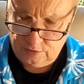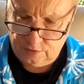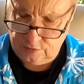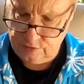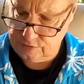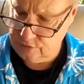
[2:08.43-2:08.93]
Now
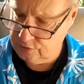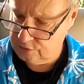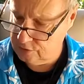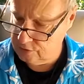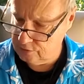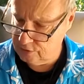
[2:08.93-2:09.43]
this, on
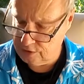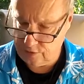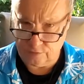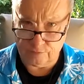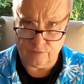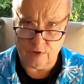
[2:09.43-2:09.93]
the other
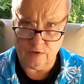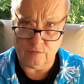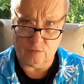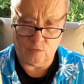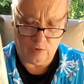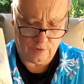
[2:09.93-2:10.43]
hand, the Five
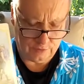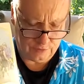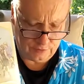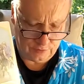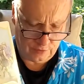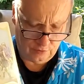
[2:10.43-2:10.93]
of Wands
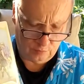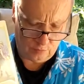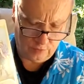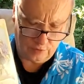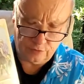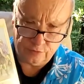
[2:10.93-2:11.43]
is
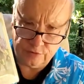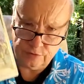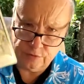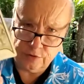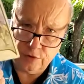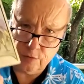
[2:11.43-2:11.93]
terrible
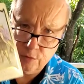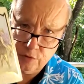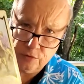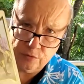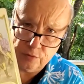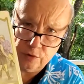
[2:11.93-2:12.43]
energy to come
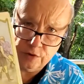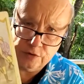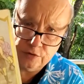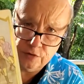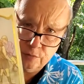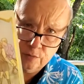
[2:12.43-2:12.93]
into a
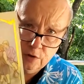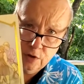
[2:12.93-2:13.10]
relationship.